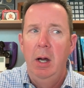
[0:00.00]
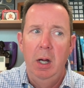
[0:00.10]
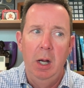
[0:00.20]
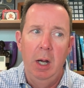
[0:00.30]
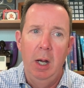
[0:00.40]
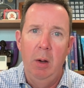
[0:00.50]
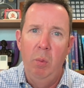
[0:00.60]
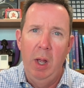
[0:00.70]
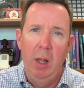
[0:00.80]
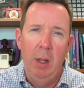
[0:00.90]

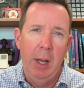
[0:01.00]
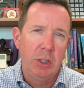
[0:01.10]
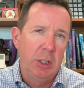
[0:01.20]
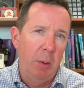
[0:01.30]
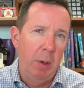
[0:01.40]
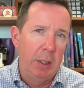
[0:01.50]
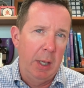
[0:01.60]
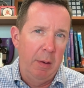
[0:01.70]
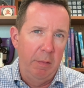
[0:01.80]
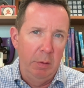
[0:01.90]
Well, actually, I want to
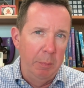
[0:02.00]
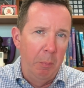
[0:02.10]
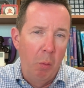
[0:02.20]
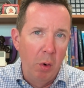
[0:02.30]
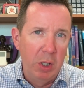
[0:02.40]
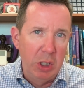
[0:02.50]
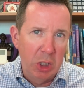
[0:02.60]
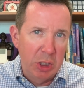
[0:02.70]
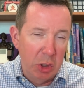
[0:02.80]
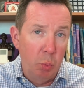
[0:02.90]
kind of have a little bit more than
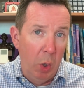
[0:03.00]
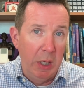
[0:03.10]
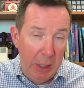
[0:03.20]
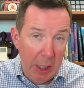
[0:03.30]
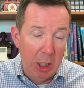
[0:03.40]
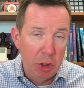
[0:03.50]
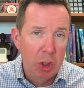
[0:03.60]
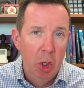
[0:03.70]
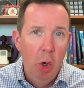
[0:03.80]
just this one dish.